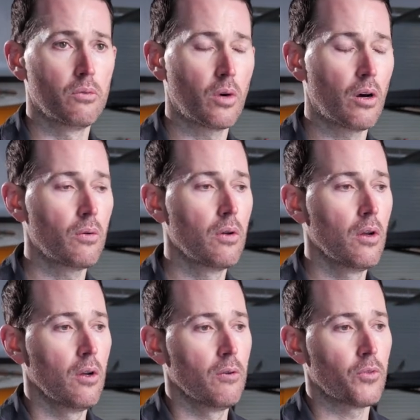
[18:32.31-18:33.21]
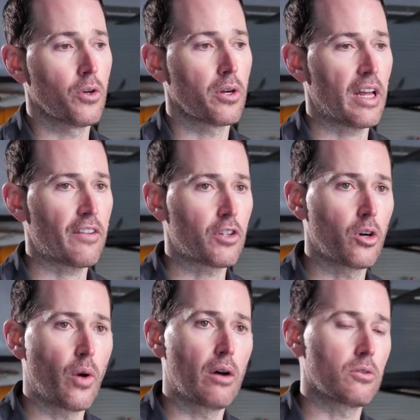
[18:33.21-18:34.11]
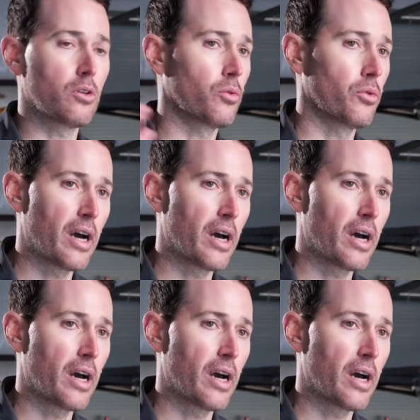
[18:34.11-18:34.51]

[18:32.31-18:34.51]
Well, you're going to have to go out and go through the